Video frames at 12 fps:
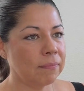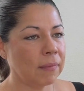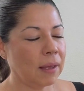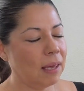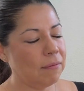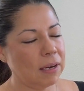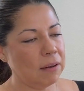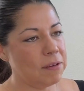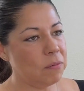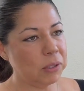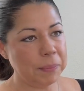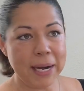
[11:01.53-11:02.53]
even if it
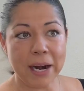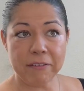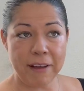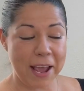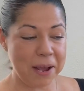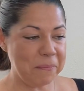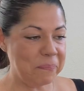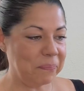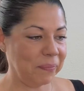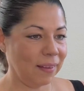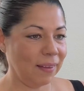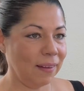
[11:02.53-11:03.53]
was made out of hay,
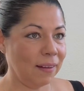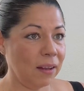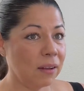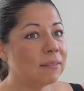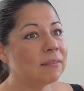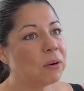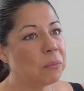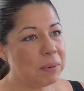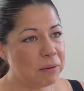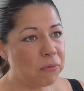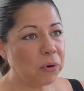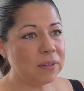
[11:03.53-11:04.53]

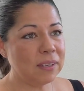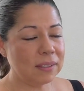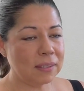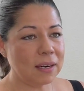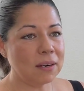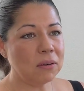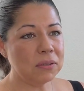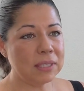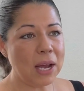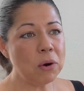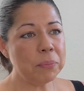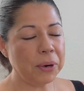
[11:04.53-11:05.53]
before the sun goes
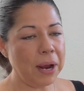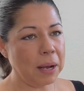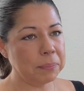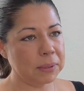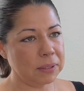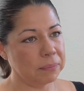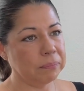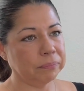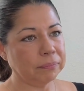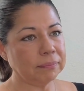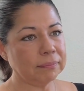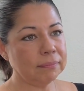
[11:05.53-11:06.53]
down, perhaps,
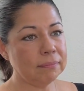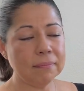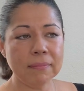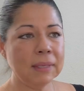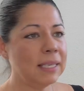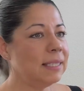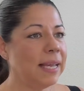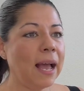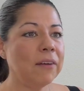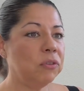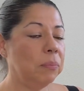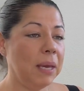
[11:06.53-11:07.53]
because they
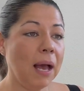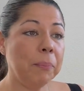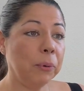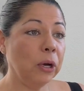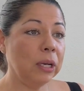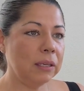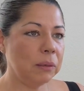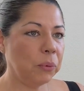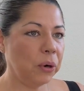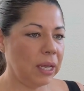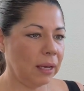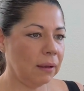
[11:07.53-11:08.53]
have to be up early in the
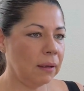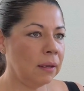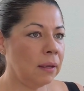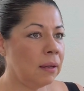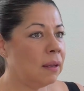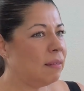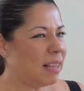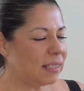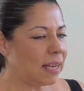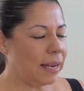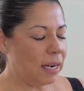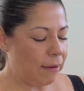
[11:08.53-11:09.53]
morning. That's
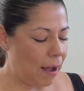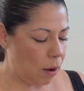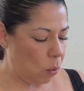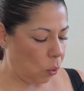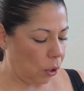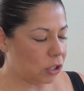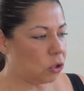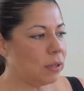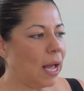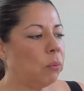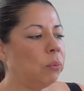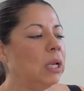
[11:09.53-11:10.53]
kind of how I work. So
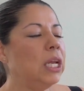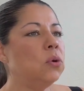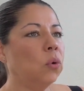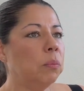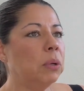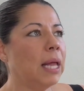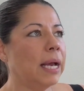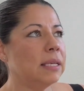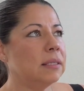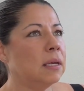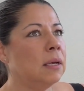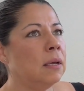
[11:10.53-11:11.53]
that really
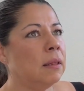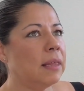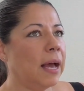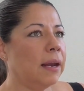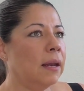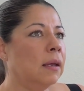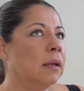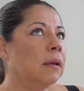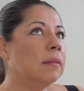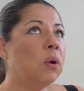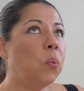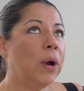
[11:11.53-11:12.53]
normalized that
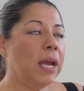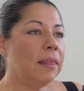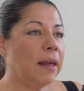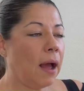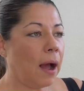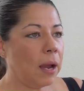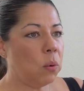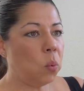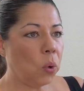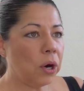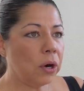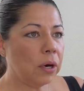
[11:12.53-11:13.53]
the way that I
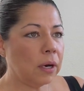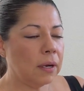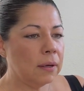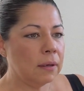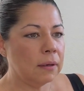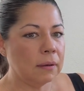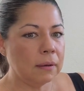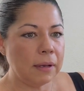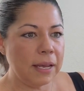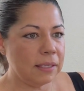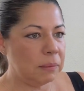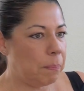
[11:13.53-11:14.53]
work
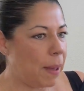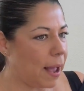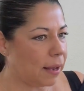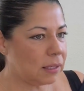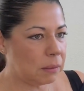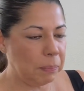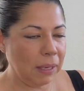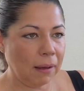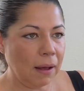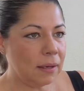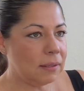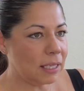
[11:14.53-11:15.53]
is best
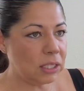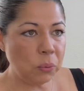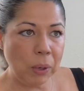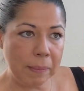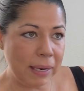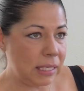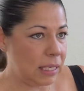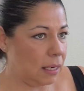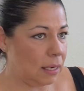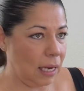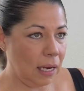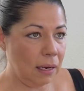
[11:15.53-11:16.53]
because that's the way my
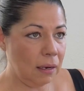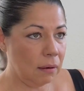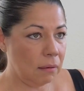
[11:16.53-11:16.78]
DNA